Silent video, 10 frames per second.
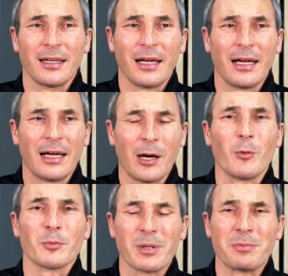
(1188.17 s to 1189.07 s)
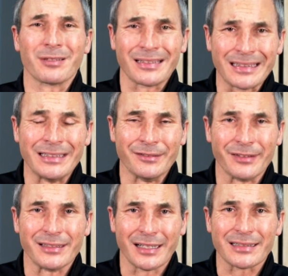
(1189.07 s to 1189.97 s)
I want people to live
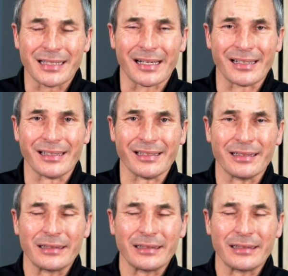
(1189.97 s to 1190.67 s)
and not die.